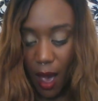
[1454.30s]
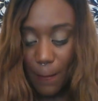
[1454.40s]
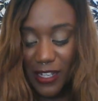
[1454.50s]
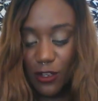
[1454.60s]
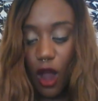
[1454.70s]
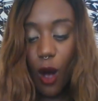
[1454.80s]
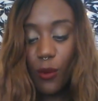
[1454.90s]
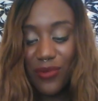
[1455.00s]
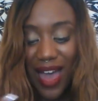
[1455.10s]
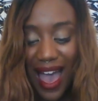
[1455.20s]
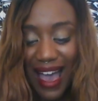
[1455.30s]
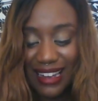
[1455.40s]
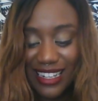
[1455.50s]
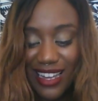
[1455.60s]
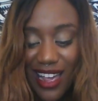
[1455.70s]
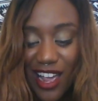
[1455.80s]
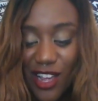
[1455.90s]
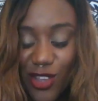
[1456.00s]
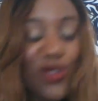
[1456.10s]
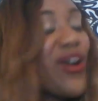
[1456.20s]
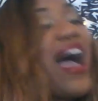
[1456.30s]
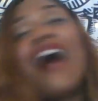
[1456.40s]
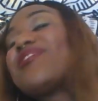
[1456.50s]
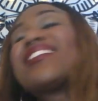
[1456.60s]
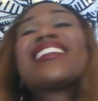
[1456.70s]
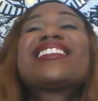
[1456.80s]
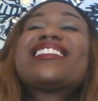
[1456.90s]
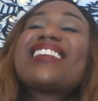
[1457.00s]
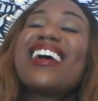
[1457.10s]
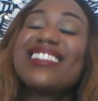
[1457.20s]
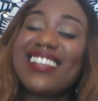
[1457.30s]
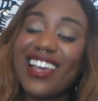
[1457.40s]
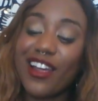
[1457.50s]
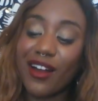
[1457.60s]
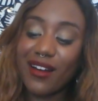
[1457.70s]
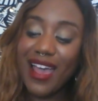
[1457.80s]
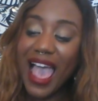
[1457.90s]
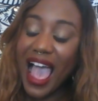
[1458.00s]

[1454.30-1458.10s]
But know that you have success here,